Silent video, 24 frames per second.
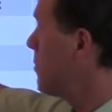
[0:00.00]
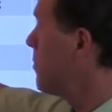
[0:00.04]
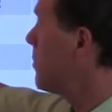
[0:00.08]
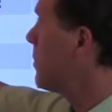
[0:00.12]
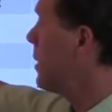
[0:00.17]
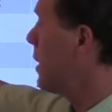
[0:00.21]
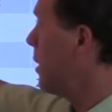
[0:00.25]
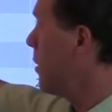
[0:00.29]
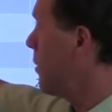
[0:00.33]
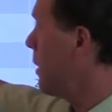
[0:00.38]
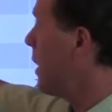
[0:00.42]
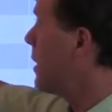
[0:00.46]

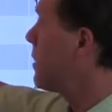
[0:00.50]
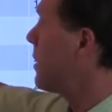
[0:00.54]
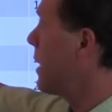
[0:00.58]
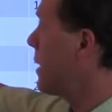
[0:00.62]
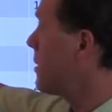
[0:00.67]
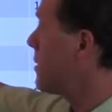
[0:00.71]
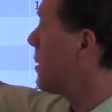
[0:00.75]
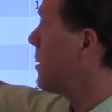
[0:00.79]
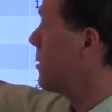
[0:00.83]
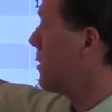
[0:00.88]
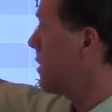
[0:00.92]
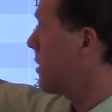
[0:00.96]
You know, that,
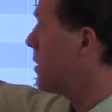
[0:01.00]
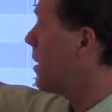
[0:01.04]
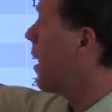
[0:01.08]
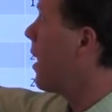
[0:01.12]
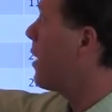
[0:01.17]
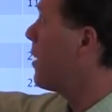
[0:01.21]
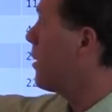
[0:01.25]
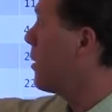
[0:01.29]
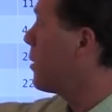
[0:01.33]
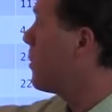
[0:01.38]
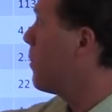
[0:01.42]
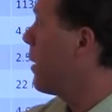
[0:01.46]
that's a
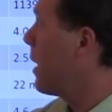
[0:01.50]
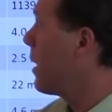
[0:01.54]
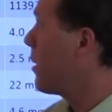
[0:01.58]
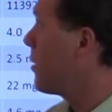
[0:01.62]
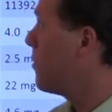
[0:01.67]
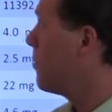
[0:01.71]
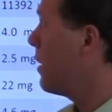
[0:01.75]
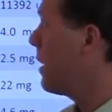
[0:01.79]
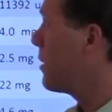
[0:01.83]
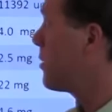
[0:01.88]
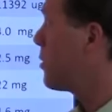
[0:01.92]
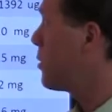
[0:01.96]
solid amount
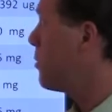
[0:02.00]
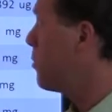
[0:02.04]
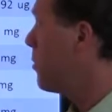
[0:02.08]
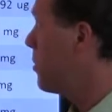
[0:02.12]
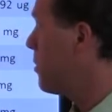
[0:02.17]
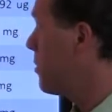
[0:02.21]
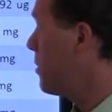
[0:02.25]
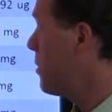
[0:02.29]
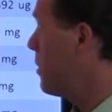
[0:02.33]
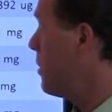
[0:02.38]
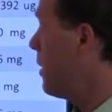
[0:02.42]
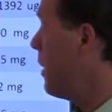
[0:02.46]
of
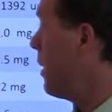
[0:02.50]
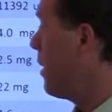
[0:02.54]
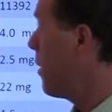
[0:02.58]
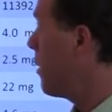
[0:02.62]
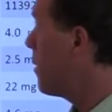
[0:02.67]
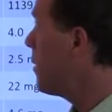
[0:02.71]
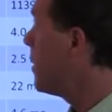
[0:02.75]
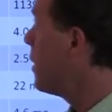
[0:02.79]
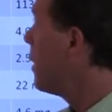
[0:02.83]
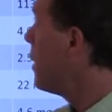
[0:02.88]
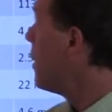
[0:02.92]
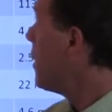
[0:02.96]
vegetables in
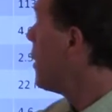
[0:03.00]
there.